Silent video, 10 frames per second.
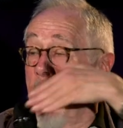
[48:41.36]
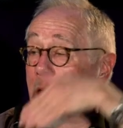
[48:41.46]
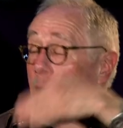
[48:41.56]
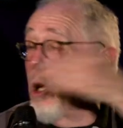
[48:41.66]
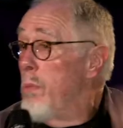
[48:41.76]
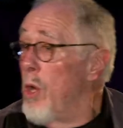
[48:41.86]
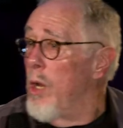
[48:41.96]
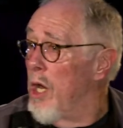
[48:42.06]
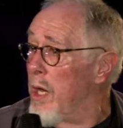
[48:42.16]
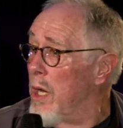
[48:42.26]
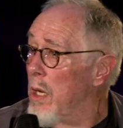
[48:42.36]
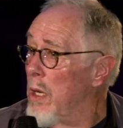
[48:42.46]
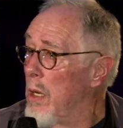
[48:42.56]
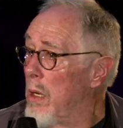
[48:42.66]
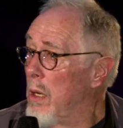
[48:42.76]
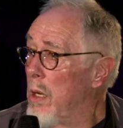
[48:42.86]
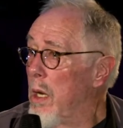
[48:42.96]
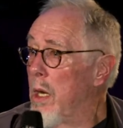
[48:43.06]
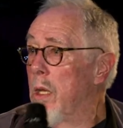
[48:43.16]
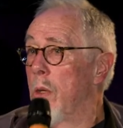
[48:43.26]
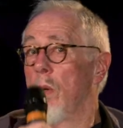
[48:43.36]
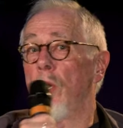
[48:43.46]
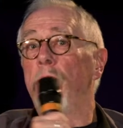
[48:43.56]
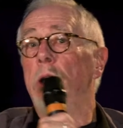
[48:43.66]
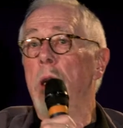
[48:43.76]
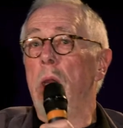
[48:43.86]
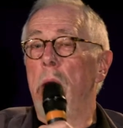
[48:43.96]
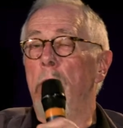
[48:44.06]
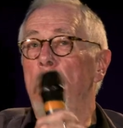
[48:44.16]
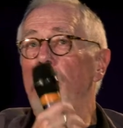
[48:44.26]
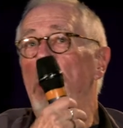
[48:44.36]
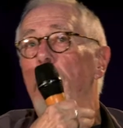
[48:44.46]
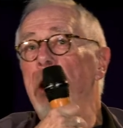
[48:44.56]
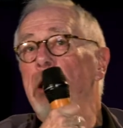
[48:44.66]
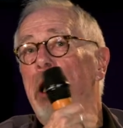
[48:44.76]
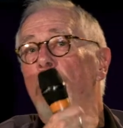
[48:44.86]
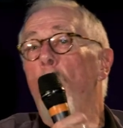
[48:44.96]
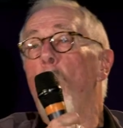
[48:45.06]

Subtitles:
as a community. In other words, when somebody says,